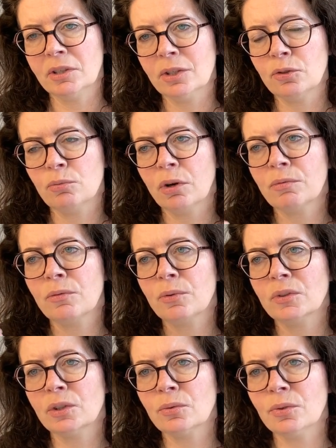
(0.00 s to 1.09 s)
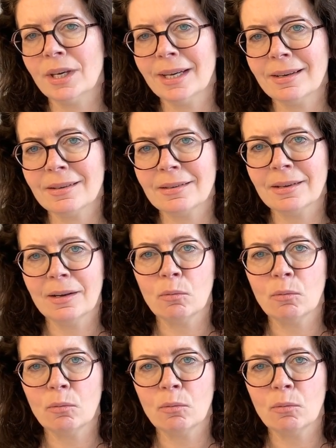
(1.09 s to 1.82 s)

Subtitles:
we need to work for 42 years.